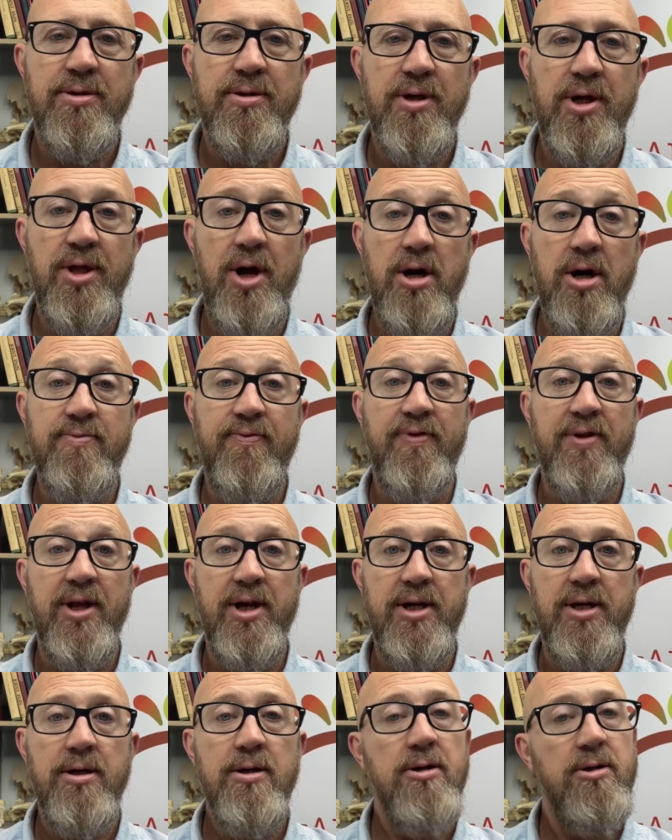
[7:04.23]
And
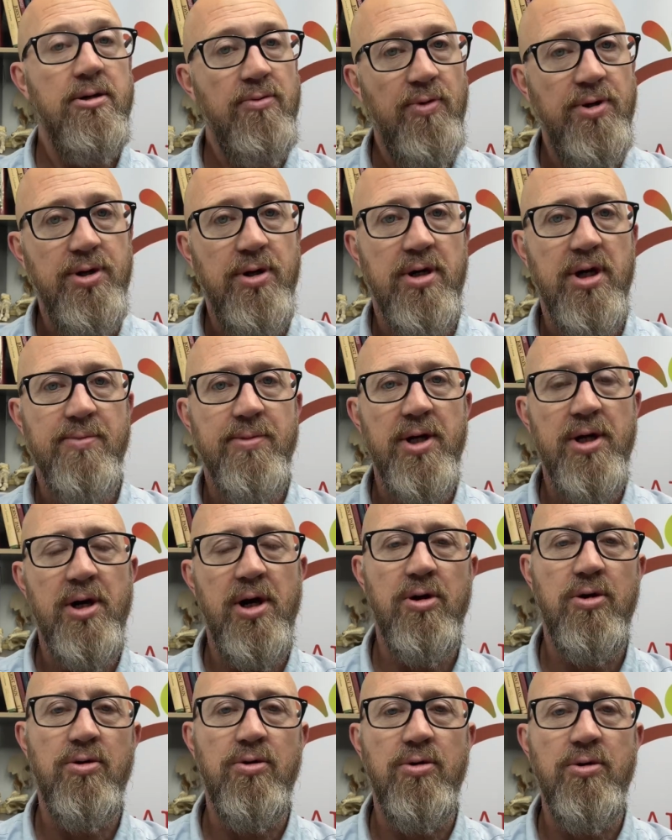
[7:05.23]
hopefully, when you come on
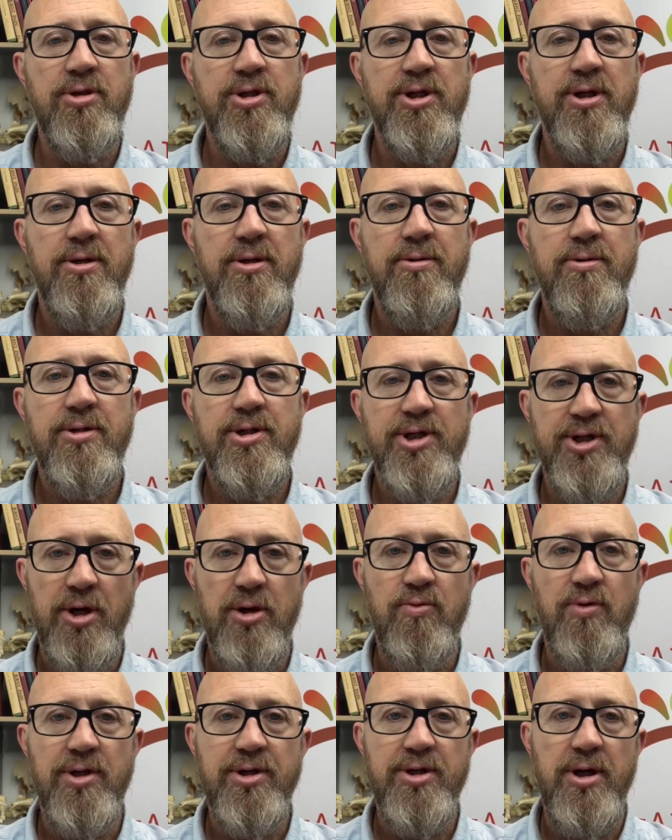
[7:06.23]
our course, so
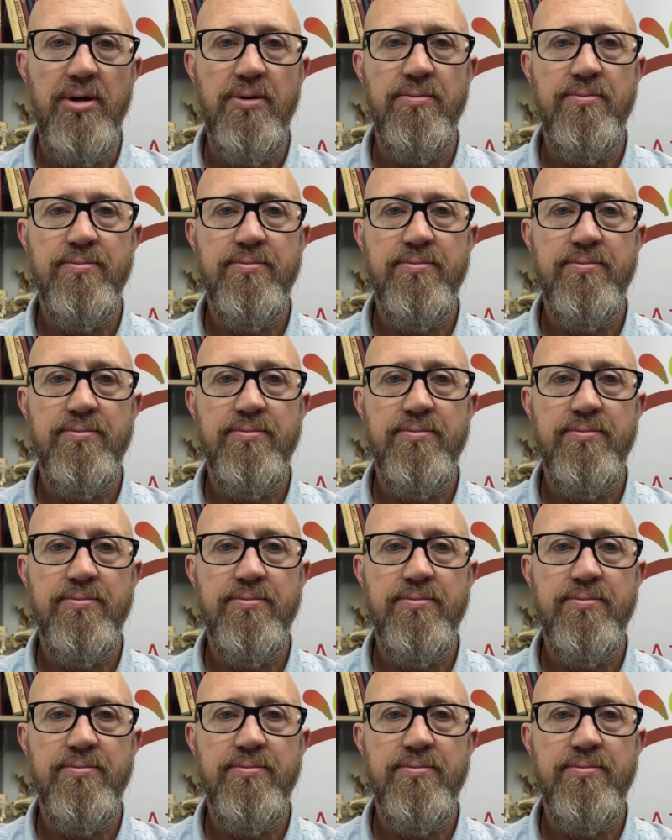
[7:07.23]
will you.